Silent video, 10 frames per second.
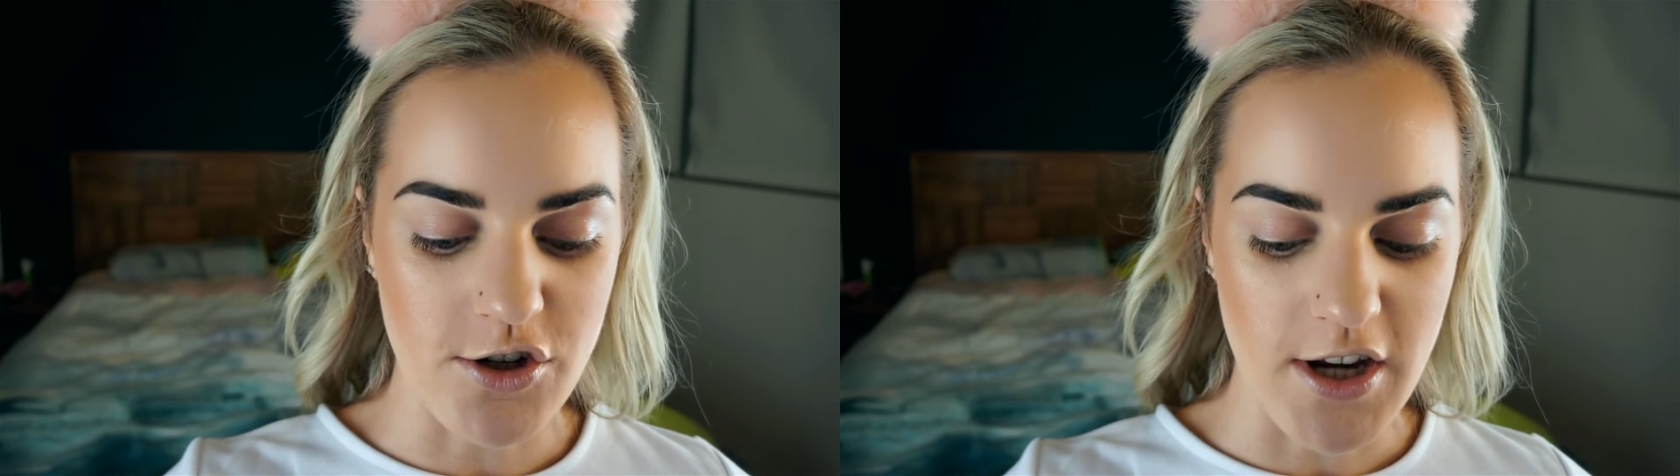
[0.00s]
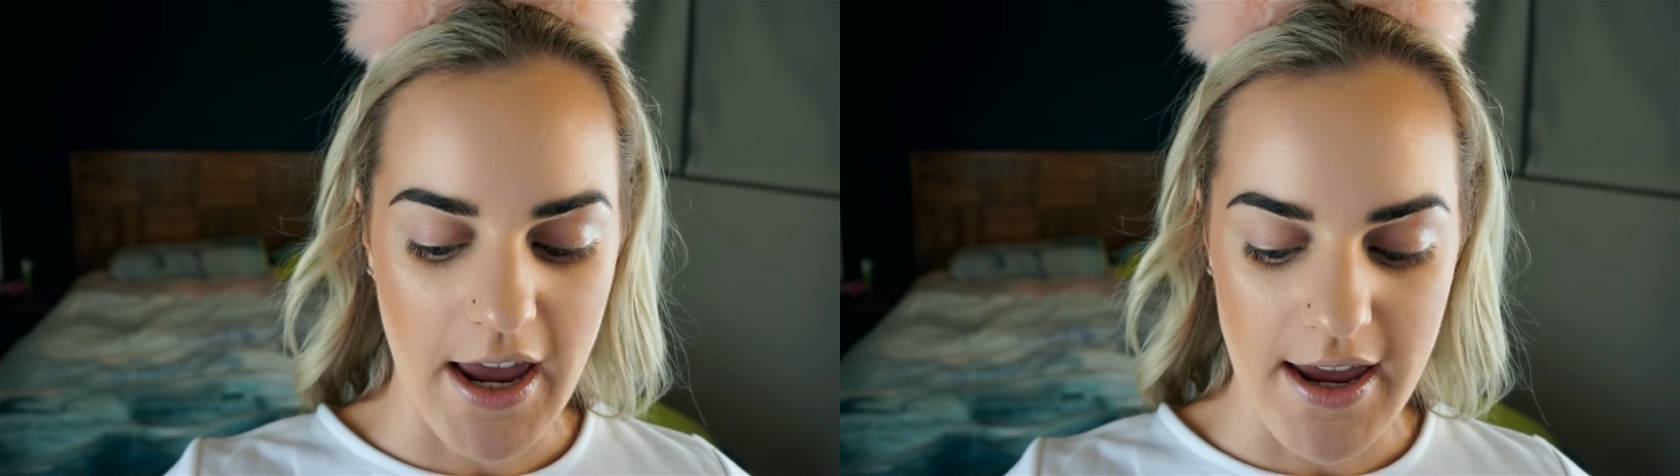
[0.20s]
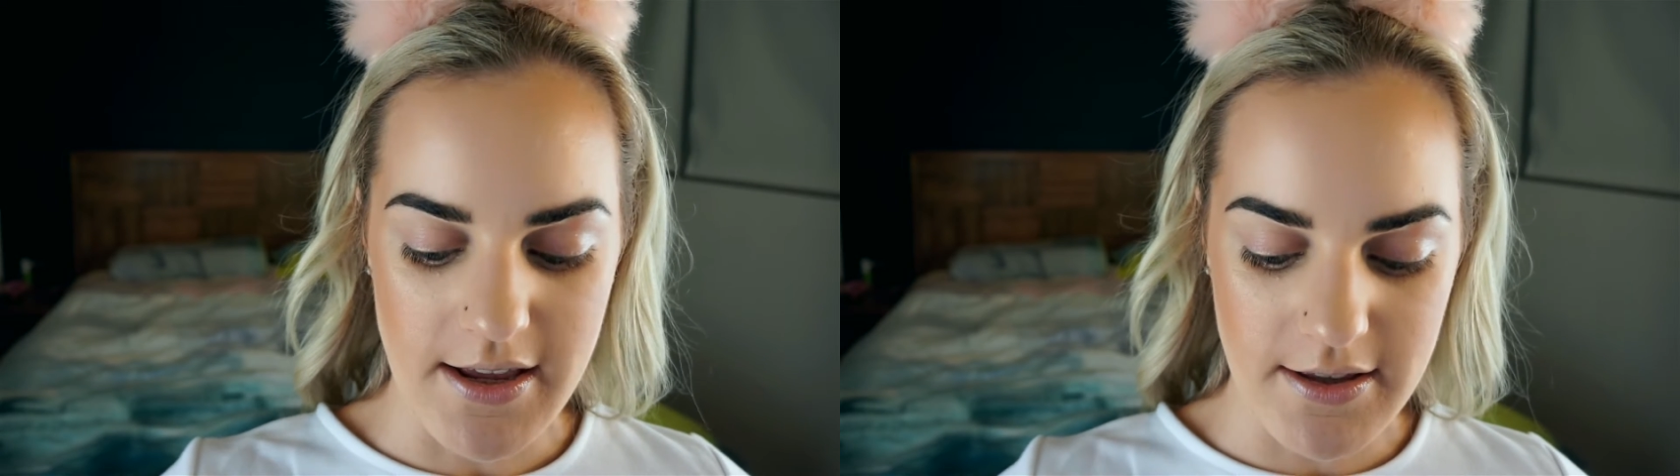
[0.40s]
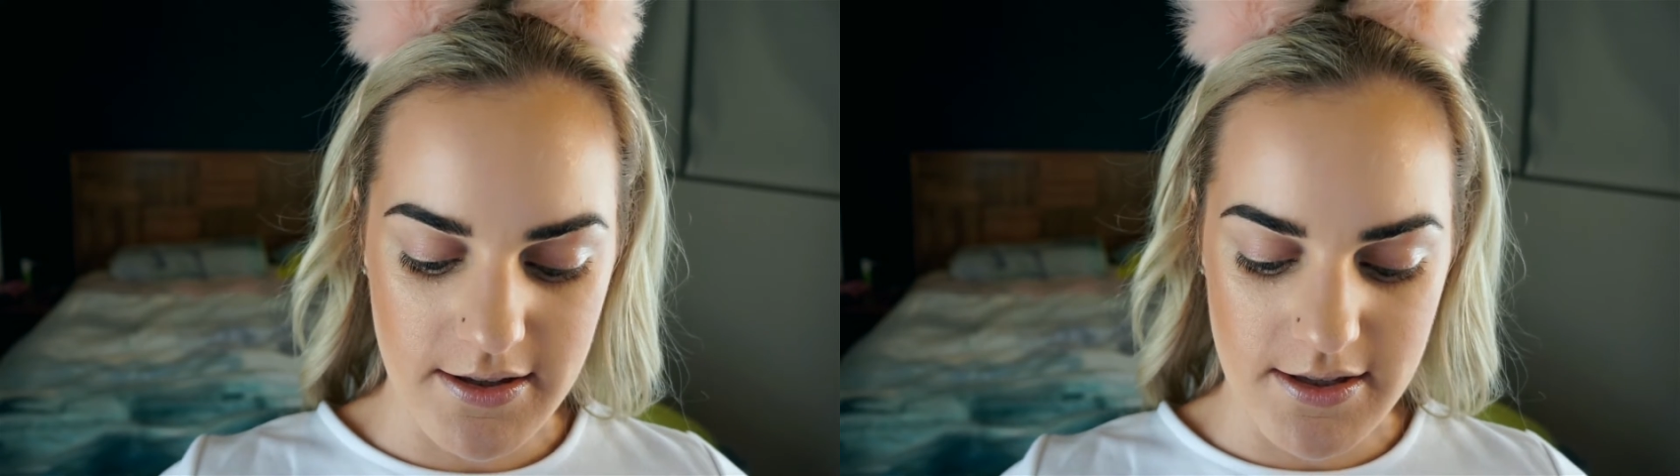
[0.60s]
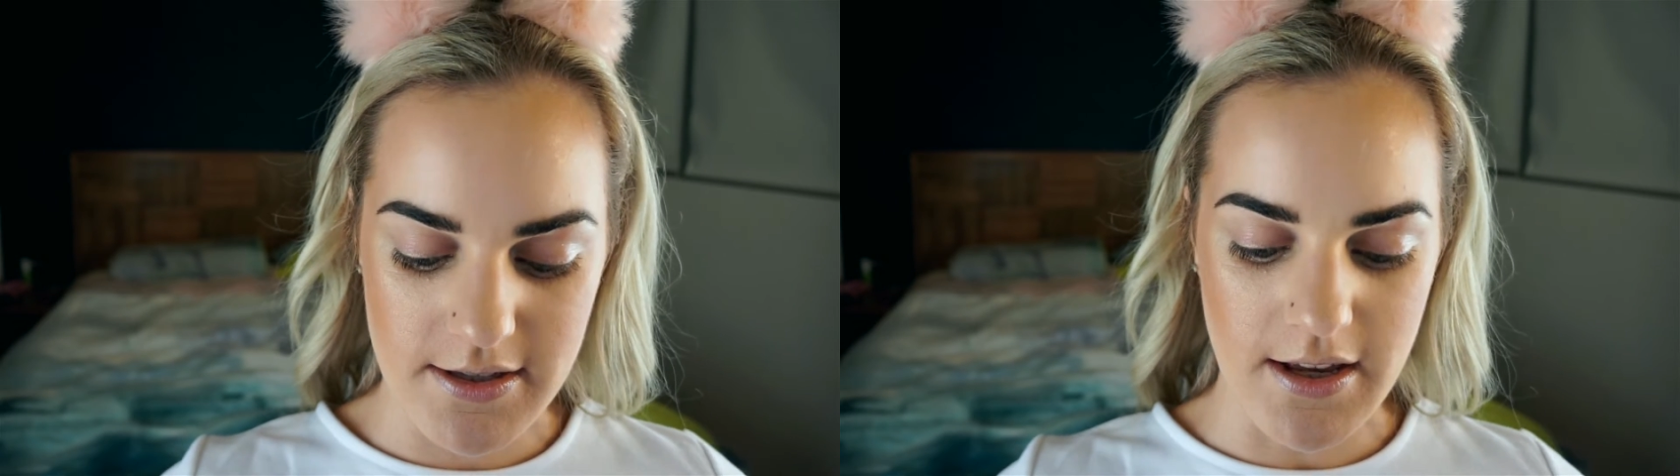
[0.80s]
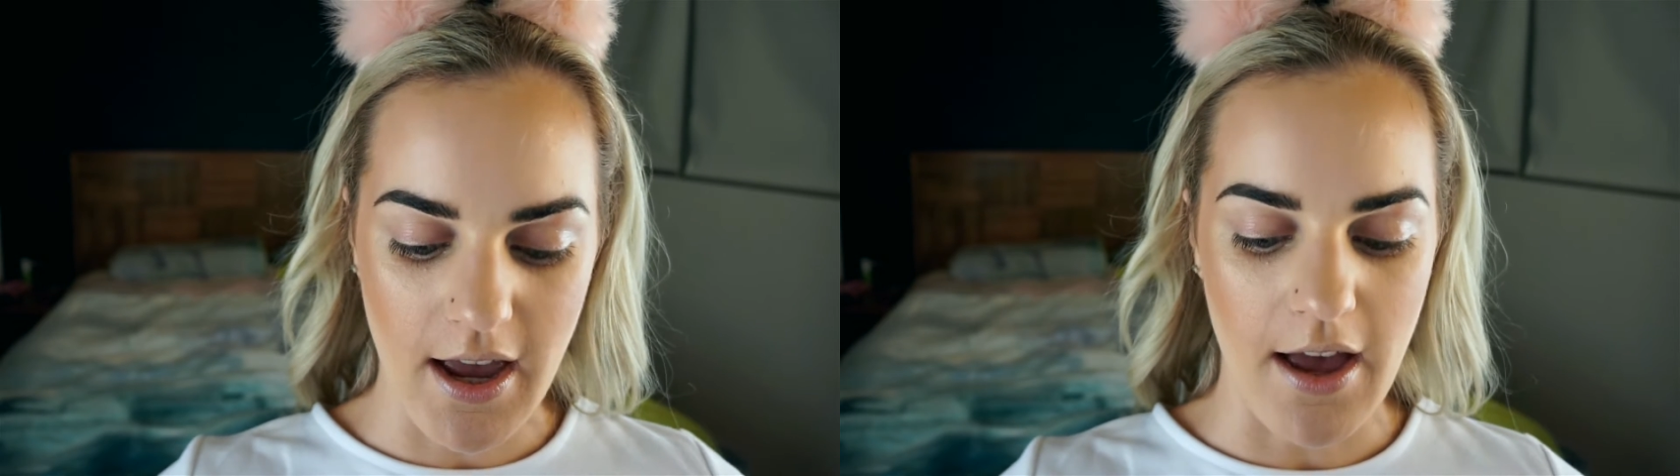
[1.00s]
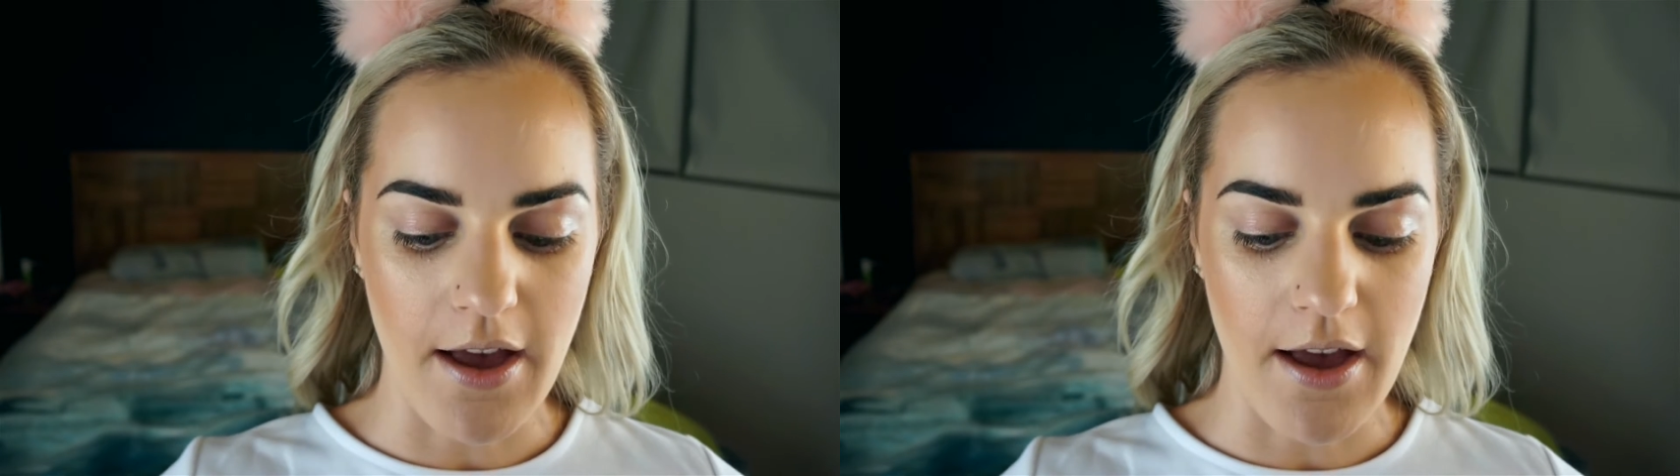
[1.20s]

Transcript: shades,